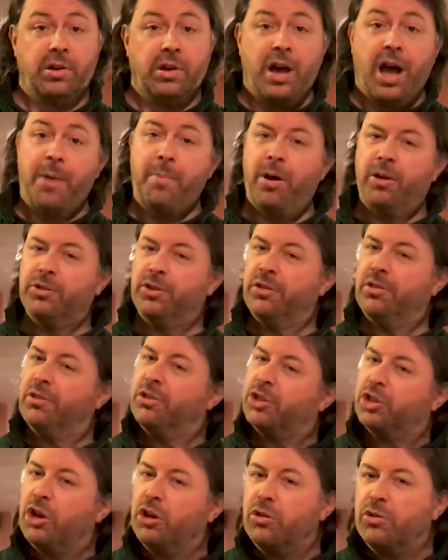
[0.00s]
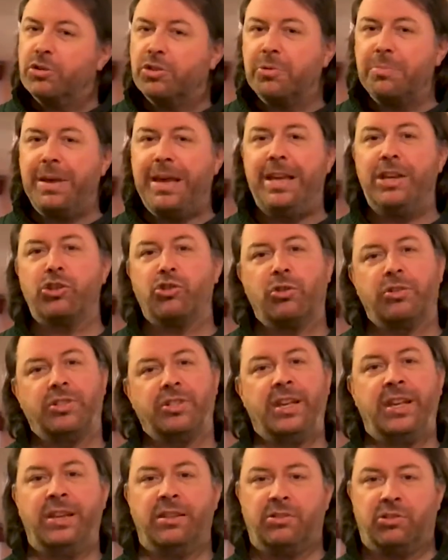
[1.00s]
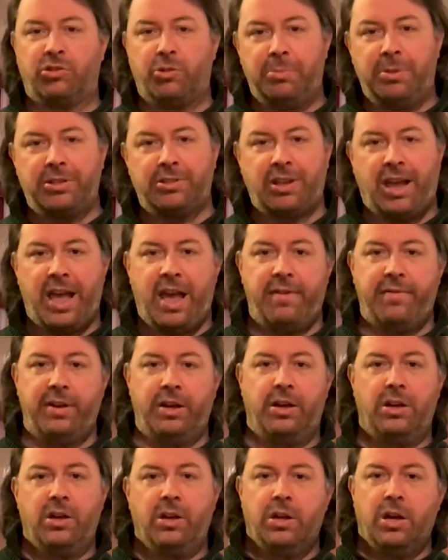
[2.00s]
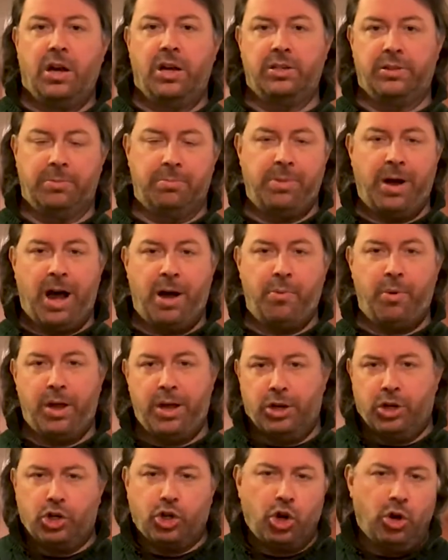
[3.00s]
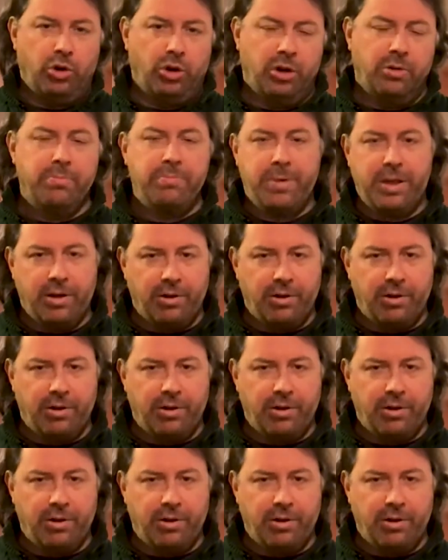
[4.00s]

I'm also going to show you some interesting instruments. I have a Zimbabwe, a Shona Mbira.